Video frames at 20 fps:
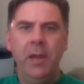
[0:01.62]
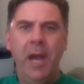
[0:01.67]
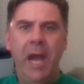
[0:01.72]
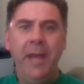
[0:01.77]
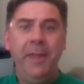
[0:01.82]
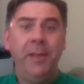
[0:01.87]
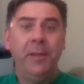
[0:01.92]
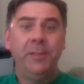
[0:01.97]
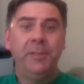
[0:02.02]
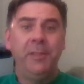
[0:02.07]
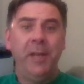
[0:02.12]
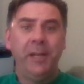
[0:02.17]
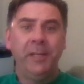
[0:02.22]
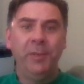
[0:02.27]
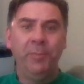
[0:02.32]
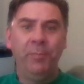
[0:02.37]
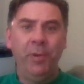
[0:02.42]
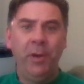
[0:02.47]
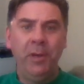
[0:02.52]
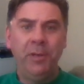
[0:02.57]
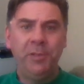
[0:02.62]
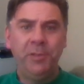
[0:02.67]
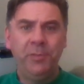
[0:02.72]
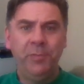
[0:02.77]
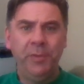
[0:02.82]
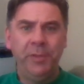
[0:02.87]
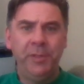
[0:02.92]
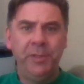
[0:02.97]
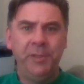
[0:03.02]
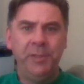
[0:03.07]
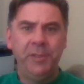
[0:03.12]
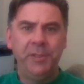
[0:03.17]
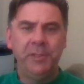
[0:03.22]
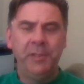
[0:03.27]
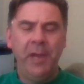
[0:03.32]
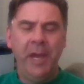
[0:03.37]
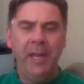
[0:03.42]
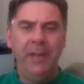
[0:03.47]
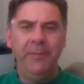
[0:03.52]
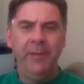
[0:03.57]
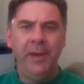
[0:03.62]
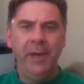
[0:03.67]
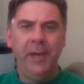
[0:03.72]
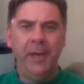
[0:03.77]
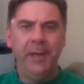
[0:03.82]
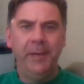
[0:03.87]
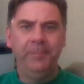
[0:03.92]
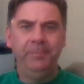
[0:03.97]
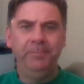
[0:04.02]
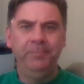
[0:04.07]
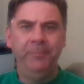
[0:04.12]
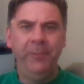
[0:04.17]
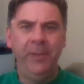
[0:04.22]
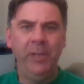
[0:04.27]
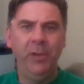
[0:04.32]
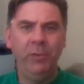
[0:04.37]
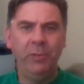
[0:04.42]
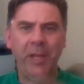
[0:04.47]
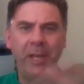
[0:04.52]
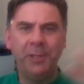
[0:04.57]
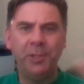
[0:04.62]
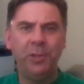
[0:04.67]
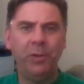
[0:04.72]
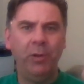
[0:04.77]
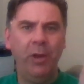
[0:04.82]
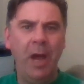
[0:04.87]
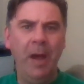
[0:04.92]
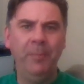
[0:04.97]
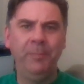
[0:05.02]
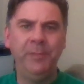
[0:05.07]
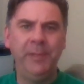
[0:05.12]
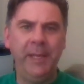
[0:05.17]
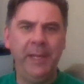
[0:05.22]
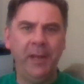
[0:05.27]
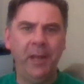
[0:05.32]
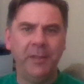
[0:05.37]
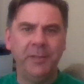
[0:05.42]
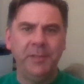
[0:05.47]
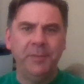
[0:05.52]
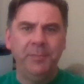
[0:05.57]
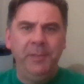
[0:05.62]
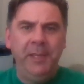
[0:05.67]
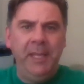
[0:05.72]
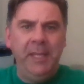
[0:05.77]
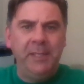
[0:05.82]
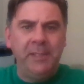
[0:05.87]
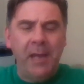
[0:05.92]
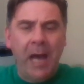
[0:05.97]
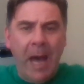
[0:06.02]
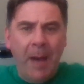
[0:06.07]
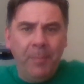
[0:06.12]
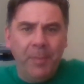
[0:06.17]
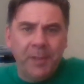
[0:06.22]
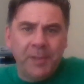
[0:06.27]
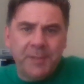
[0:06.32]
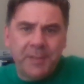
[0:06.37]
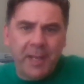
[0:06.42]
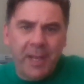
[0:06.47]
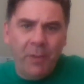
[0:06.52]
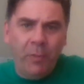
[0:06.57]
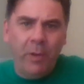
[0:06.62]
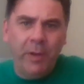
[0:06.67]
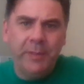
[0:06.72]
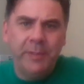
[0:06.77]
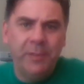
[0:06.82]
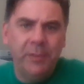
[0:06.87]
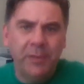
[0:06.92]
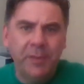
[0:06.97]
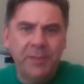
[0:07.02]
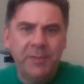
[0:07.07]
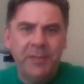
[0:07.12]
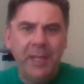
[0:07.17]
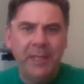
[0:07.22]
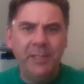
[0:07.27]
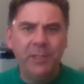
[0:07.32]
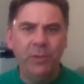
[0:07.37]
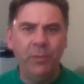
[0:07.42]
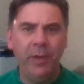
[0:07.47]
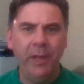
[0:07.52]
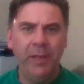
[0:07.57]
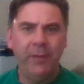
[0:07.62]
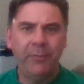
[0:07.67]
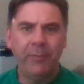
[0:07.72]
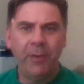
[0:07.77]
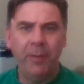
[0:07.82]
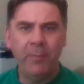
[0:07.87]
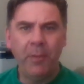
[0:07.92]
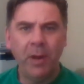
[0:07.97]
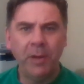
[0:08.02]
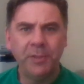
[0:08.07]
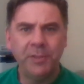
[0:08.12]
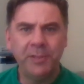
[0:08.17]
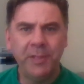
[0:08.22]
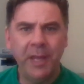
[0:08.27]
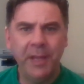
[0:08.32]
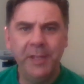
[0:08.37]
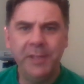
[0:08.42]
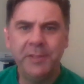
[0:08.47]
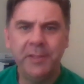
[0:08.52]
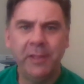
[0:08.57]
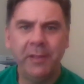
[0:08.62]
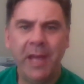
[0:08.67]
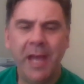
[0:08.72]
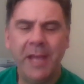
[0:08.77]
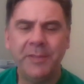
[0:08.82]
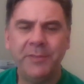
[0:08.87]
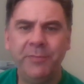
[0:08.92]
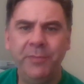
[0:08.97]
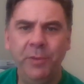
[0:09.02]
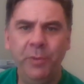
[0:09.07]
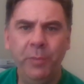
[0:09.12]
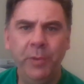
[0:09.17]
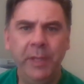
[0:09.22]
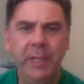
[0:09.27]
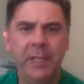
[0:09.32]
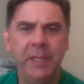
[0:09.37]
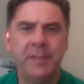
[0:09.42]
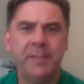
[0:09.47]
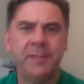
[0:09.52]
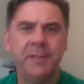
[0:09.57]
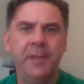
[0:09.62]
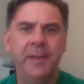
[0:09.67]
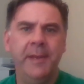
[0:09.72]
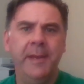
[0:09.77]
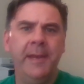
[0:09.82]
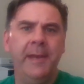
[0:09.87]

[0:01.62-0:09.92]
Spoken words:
Hi there, it's Dr. Birch with just kind of a video lecture update on some key topics that I want to accentuate from our studies the last few weeks.